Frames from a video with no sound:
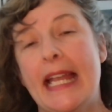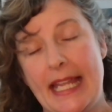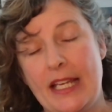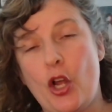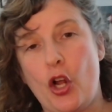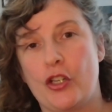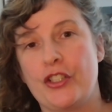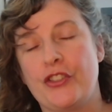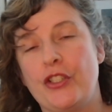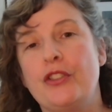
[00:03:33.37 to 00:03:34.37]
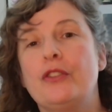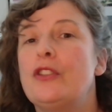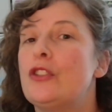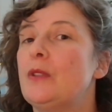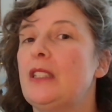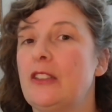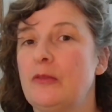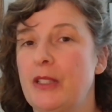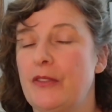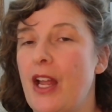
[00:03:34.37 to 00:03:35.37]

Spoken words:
In horizontal, you do a little bit of